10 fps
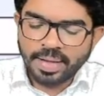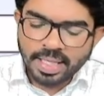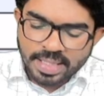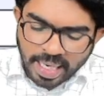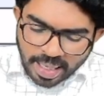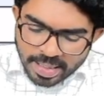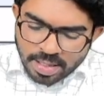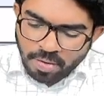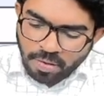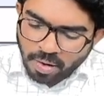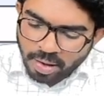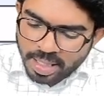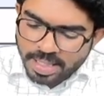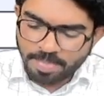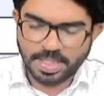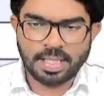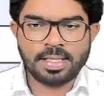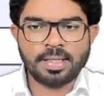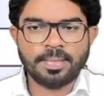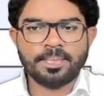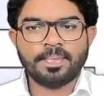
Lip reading: with the checklists of all the subjects